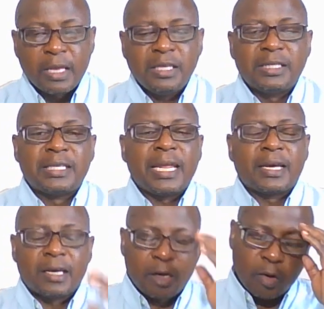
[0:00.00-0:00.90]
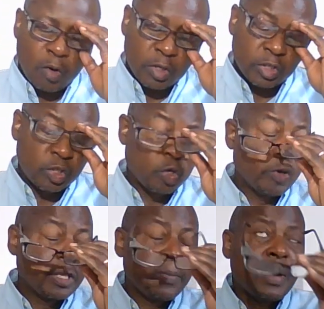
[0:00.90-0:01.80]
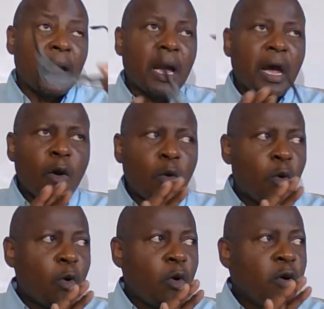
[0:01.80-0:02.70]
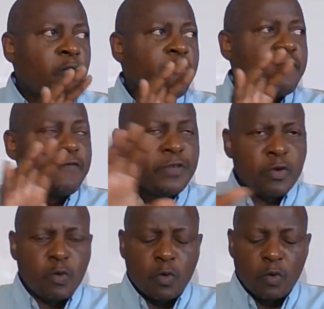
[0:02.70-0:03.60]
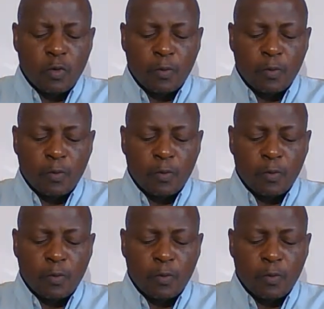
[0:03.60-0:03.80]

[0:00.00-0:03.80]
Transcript: It's like God is showing them a whole view